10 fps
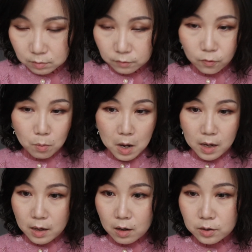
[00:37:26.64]
for
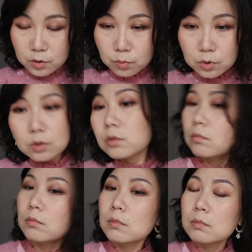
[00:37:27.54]
my eyes would
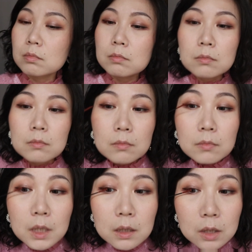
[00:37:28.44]

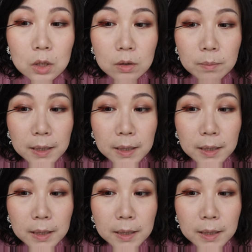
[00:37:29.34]
look